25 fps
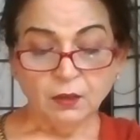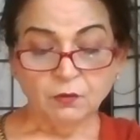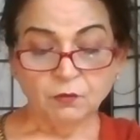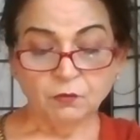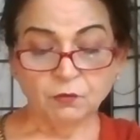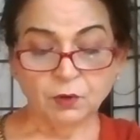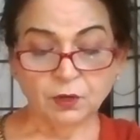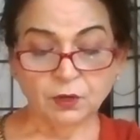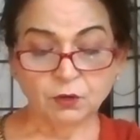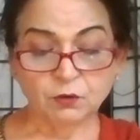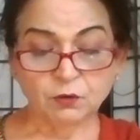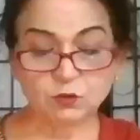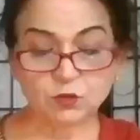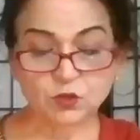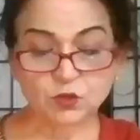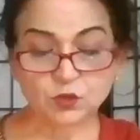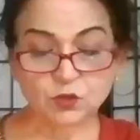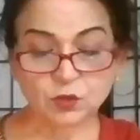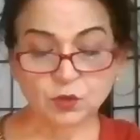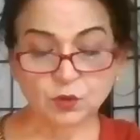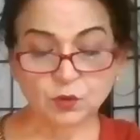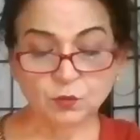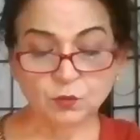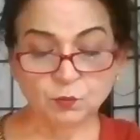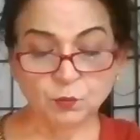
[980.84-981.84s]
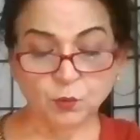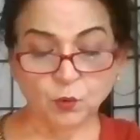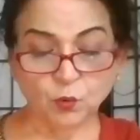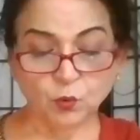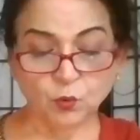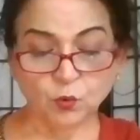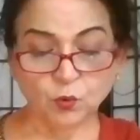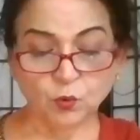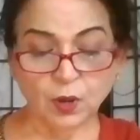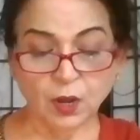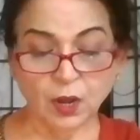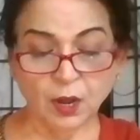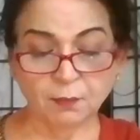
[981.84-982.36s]
Varun's
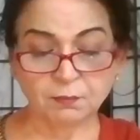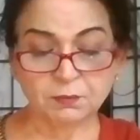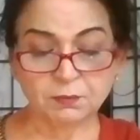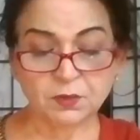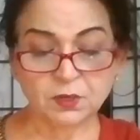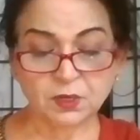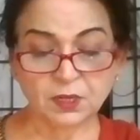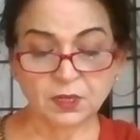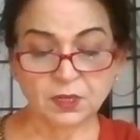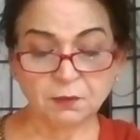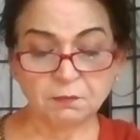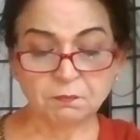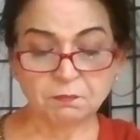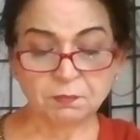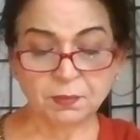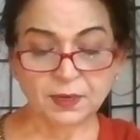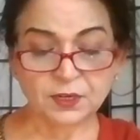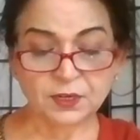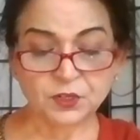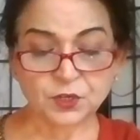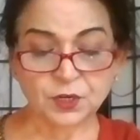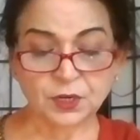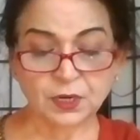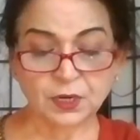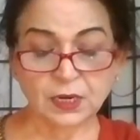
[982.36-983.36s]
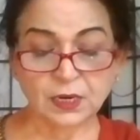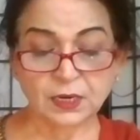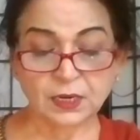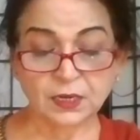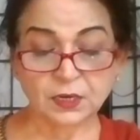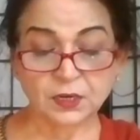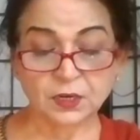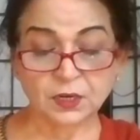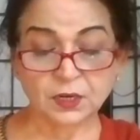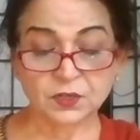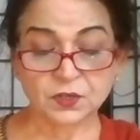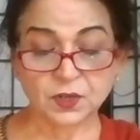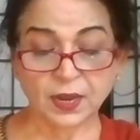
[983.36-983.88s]
bow hummed impatiently
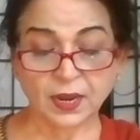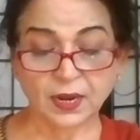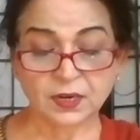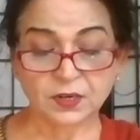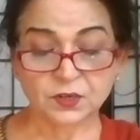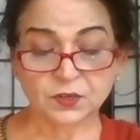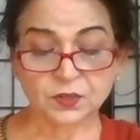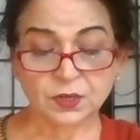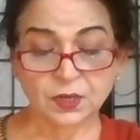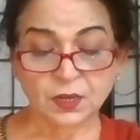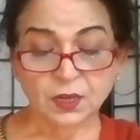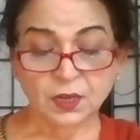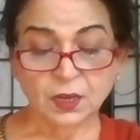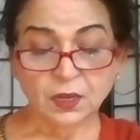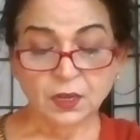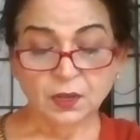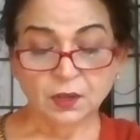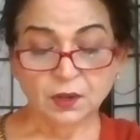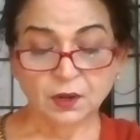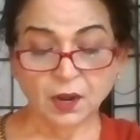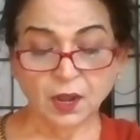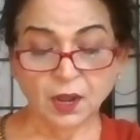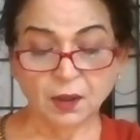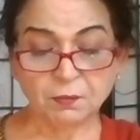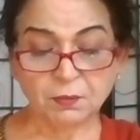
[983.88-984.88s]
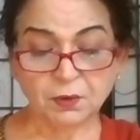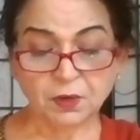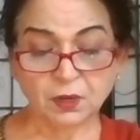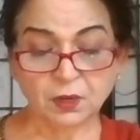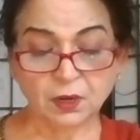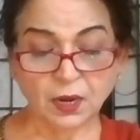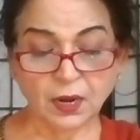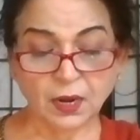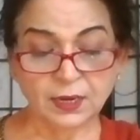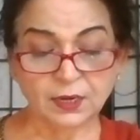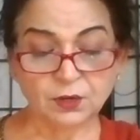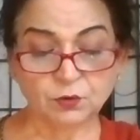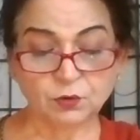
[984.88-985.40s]
in his hands. Ram
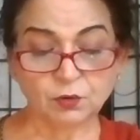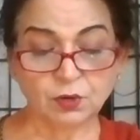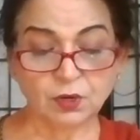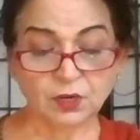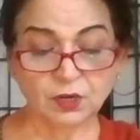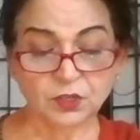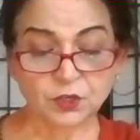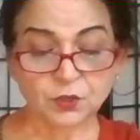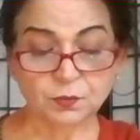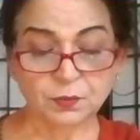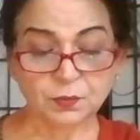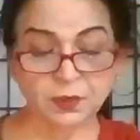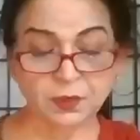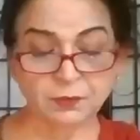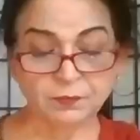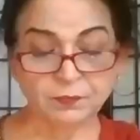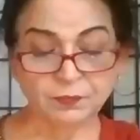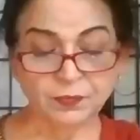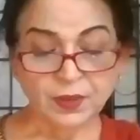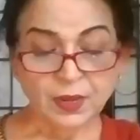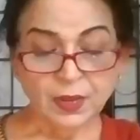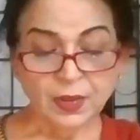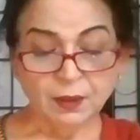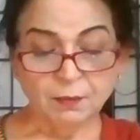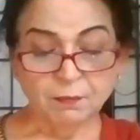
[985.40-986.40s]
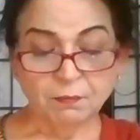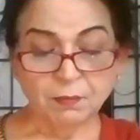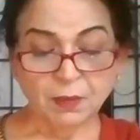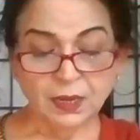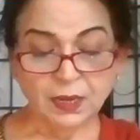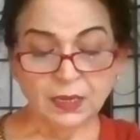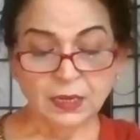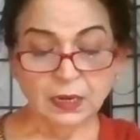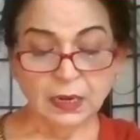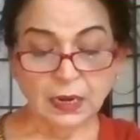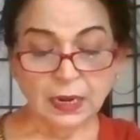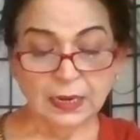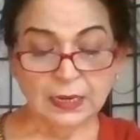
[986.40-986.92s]
cried to Lakshman,
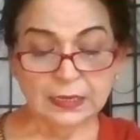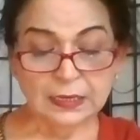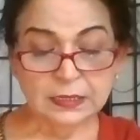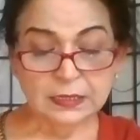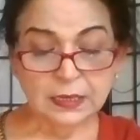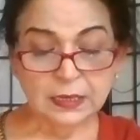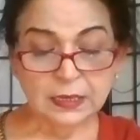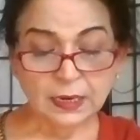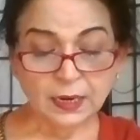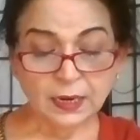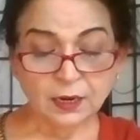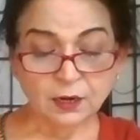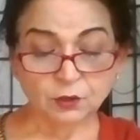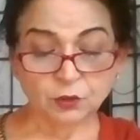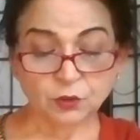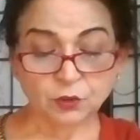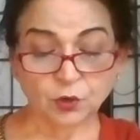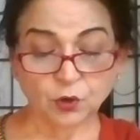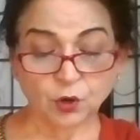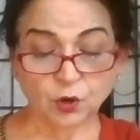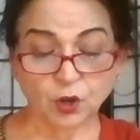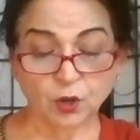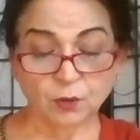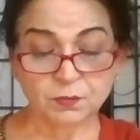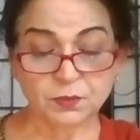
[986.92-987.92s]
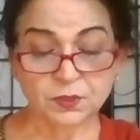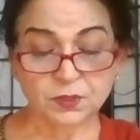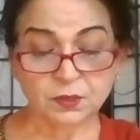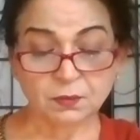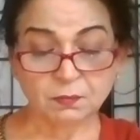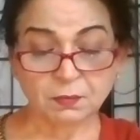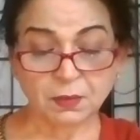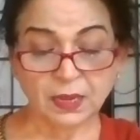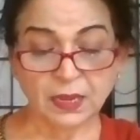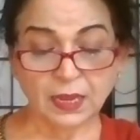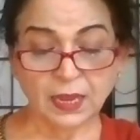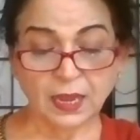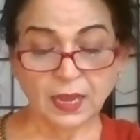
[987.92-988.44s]
My right hand throbs,
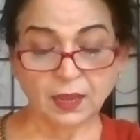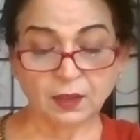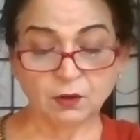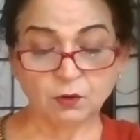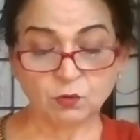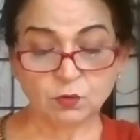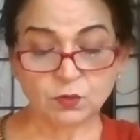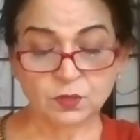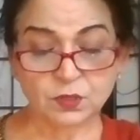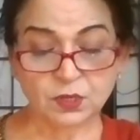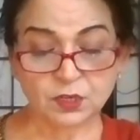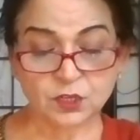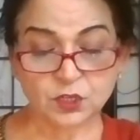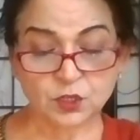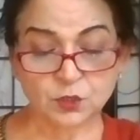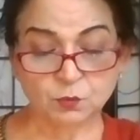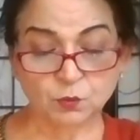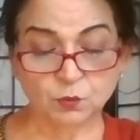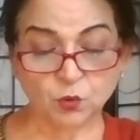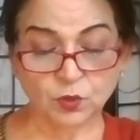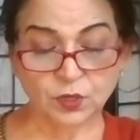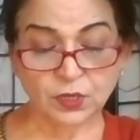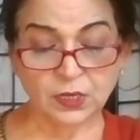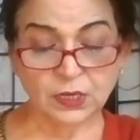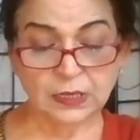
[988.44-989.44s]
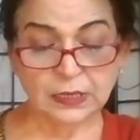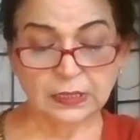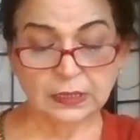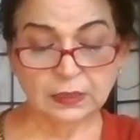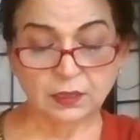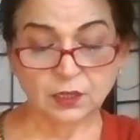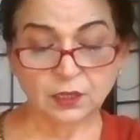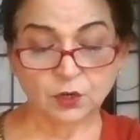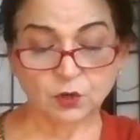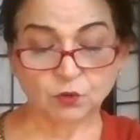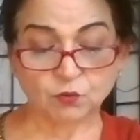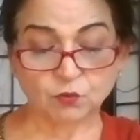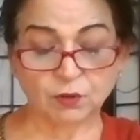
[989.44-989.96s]
my arrows are smoking in
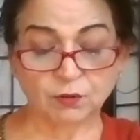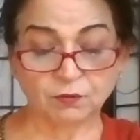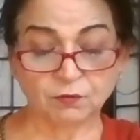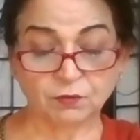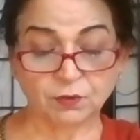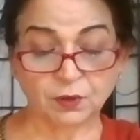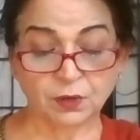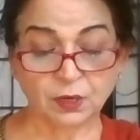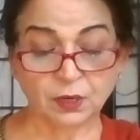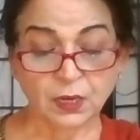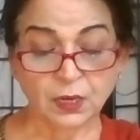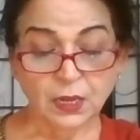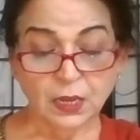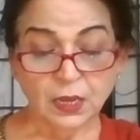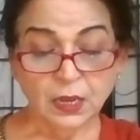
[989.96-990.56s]
their quiver.